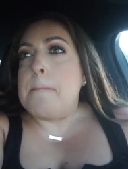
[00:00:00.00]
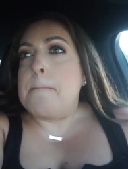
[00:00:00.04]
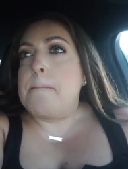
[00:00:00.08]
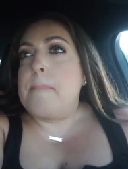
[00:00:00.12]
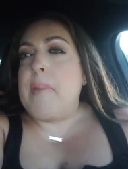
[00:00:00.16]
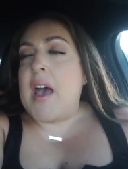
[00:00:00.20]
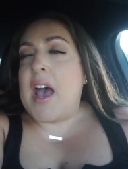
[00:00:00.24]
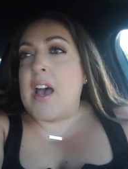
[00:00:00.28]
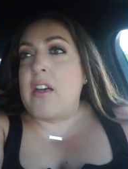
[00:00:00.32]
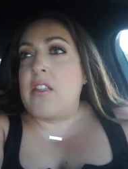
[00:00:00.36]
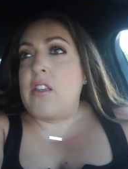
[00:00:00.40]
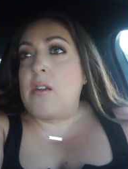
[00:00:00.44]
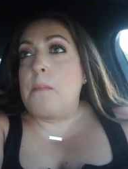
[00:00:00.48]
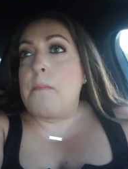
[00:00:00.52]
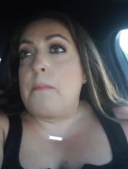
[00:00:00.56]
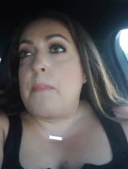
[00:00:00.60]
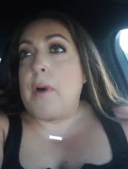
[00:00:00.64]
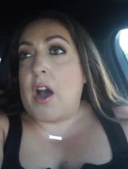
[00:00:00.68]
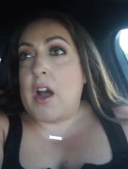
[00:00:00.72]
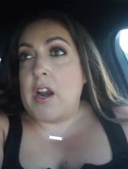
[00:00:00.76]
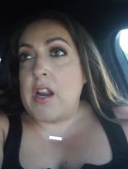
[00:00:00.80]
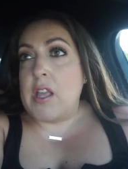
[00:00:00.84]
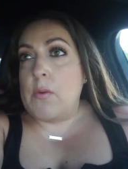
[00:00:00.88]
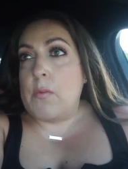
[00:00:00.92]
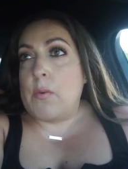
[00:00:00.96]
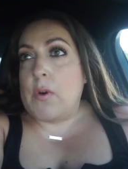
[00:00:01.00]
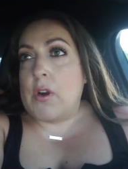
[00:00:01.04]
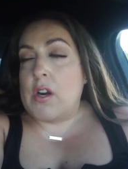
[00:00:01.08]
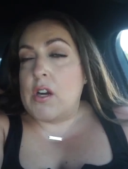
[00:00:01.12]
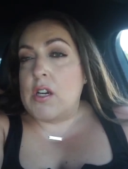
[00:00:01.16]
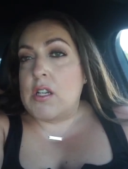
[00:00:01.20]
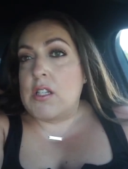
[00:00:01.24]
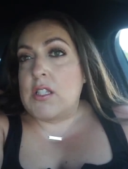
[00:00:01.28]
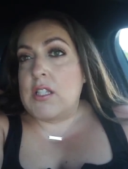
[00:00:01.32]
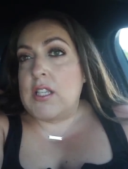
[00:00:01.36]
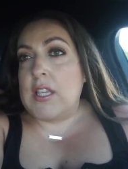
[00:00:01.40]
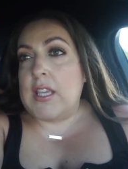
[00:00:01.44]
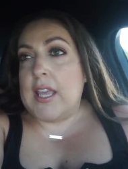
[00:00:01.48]
Bath and Body
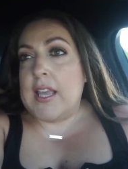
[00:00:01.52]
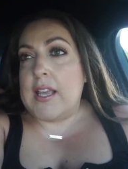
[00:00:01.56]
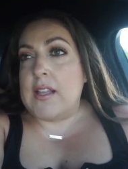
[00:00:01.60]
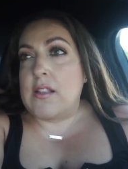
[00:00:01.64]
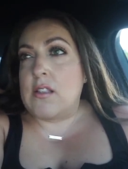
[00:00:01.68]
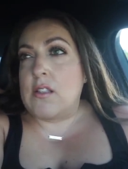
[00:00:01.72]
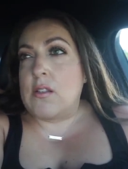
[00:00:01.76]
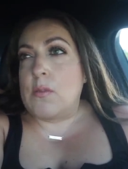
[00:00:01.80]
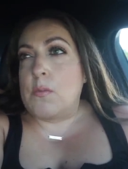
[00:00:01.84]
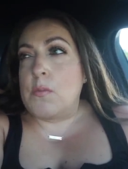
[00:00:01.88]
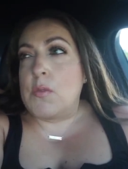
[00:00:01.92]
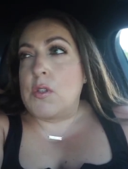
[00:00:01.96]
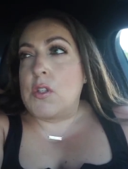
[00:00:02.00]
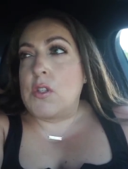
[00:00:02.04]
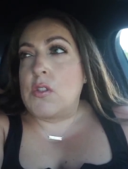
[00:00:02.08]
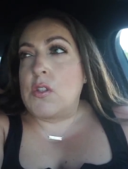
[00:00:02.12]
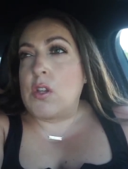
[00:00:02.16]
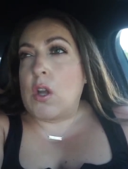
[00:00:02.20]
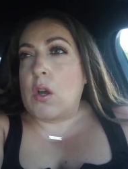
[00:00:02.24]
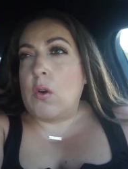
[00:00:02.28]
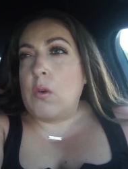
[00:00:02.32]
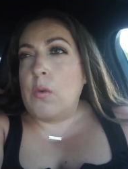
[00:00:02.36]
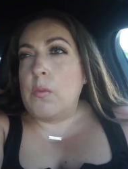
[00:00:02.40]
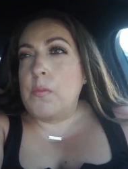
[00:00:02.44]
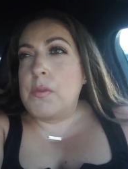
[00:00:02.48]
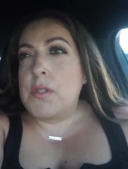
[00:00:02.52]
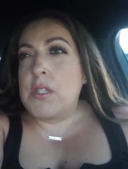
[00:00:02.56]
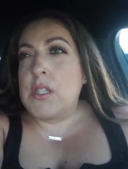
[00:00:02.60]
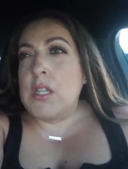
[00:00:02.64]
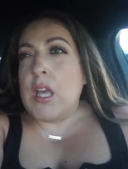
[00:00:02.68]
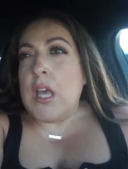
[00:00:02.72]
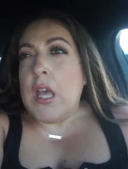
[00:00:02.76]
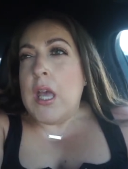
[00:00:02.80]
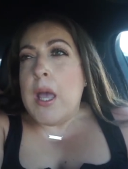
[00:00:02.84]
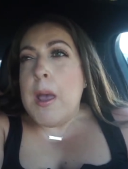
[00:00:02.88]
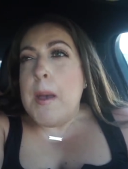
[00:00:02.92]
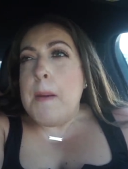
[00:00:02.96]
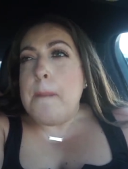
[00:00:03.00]
Works to get some soaps,
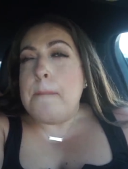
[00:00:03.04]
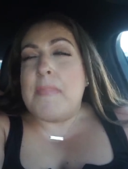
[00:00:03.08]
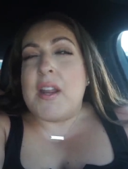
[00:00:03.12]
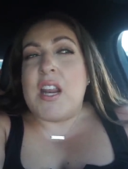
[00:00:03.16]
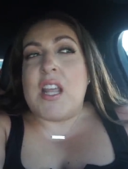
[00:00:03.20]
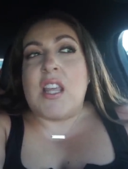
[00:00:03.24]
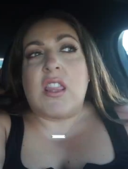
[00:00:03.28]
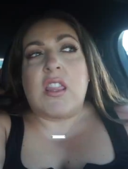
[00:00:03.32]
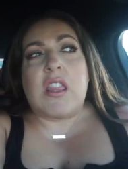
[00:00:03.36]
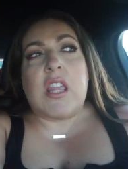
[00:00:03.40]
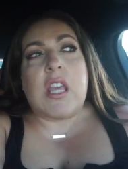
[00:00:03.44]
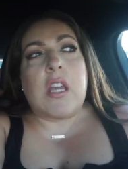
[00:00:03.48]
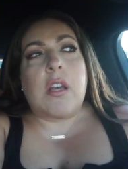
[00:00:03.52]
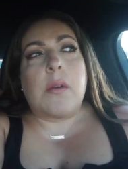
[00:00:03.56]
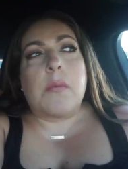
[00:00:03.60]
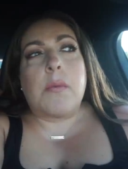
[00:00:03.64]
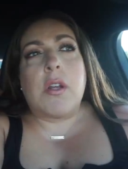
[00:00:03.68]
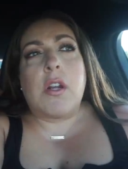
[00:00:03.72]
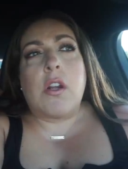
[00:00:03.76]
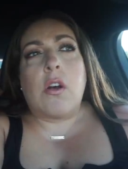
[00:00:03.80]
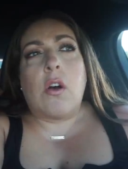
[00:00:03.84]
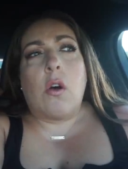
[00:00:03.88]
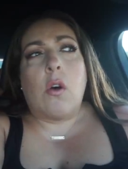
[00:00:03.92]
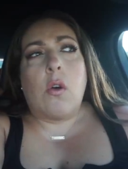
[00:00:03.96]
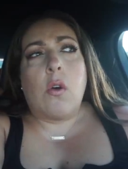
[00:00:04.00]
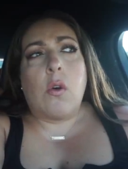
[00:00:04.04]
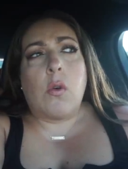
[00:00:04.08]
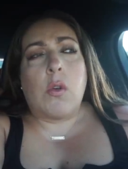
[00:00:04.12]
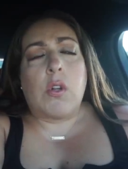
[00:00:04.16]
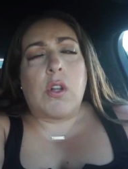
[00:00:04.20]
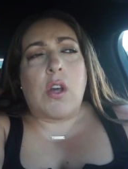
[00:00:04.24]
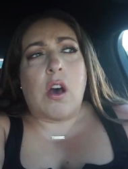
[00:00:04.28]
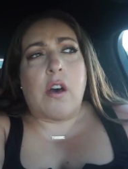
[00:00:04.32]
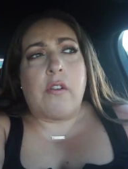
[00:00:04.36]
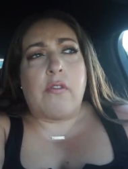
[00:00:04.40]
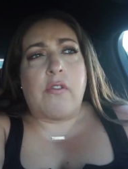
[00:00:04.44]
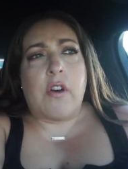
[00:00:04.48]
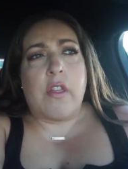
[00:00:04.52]
but I think I'm going to hold
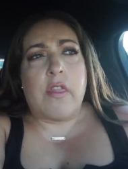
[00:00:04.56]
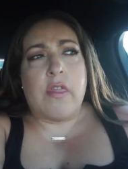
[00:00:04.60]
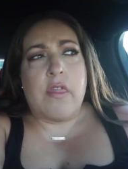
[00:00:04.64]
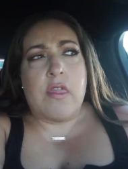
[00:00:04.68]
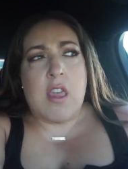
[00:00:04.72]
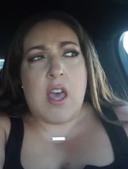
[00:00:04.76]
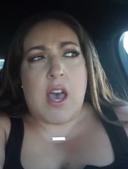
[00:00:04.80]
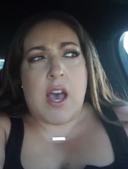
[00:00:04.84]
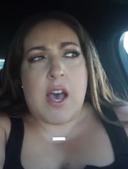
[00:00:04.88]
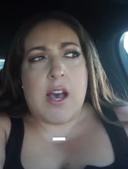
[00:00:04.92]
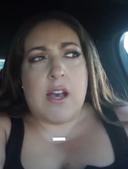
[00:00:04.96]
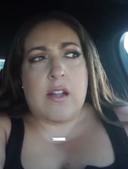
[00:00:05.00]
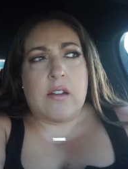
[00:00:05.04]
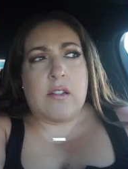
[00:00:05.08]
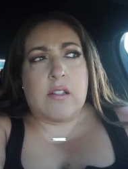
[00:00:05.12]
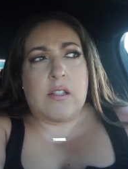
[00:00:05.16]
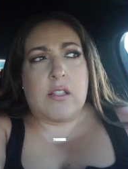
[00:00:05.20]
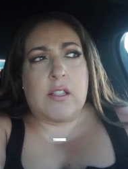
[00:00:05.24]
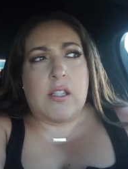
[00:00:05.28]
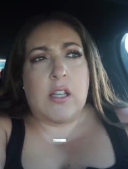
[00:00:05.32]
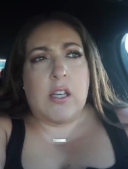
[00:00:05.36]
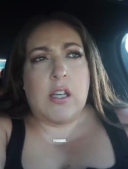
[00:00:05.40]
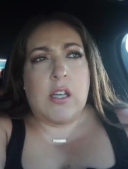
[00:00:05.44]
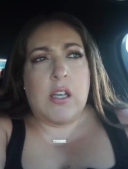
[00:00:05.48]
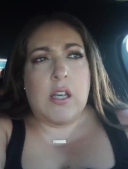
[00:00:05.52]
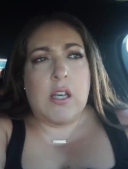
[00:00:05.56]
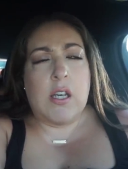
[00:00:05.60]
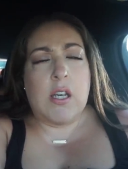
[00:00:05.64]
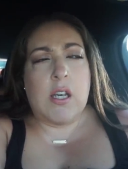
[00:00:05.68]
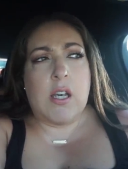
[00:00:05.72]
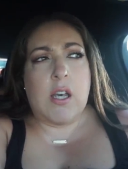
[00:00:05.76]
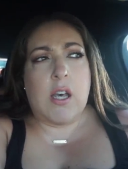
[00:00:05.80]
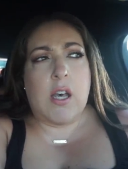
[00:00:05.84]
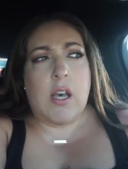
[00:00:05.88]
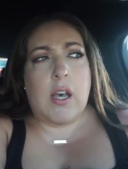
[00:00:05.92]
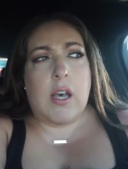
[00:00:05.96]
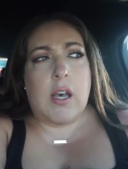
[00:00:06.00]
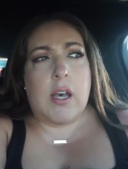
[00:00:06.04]
off on that.
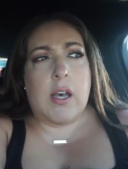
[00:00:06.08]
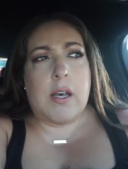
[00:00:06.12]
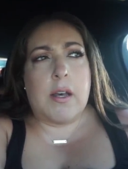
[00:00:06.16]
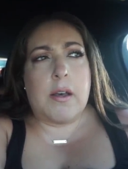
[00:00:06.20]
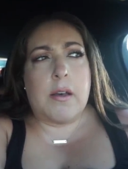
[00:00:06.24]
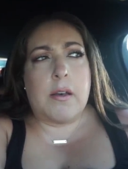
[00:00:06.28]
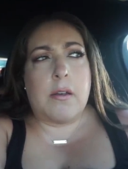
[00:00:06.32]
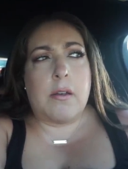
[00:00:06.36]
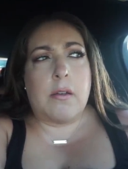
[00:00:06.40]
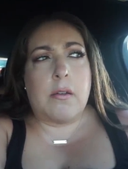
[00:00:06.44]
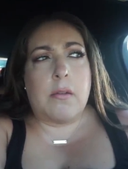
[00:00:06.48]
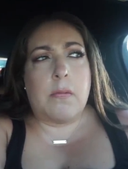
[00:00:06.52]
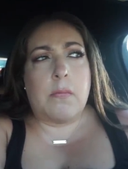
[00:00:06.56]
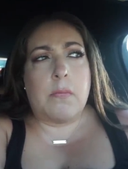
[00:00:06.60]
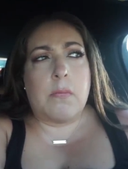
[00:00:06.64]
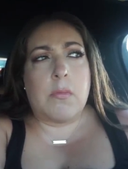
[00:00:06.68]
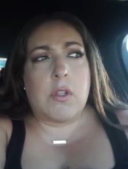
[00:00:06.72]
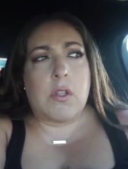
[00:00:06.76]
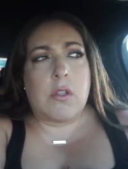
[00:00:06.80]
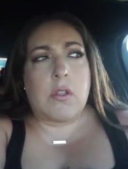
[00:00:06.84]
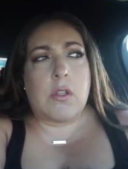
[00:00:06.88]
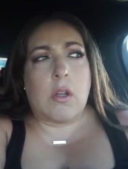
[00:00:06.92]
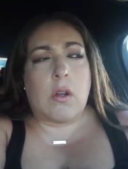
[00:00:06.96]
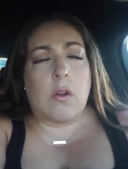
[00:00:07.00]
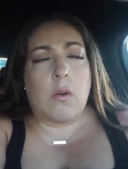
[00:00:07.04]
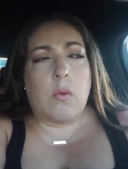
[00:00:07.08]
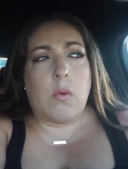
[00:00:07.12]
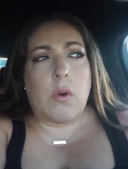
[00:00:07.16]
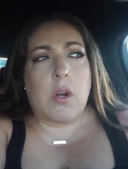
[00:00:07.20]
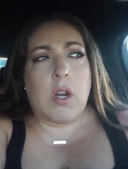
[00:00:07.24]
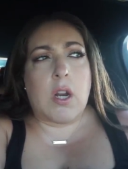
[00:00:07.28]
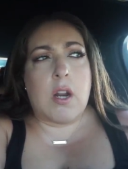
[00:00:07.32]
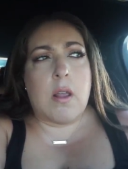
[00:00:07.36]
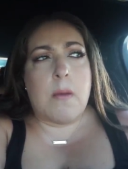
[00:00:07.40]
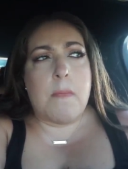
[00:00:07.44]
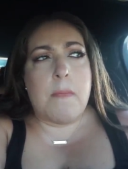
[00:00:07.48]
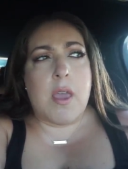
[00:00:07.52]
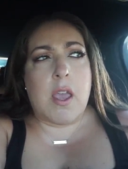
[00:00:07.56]
Um, so we're
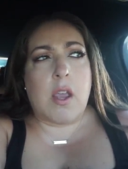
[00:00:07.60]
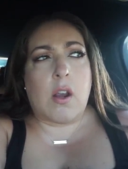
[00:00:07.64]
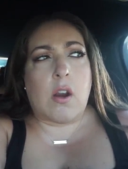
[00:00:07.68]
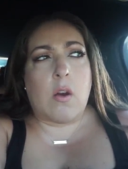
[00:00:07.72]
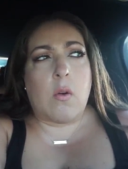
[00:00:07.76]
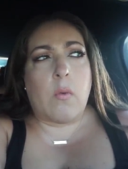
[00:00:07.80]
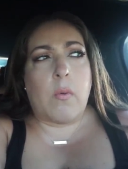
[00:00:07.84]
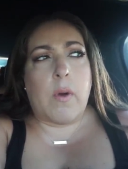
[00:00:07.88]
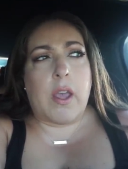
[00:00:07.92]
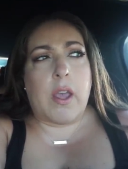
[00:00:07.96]
going to make our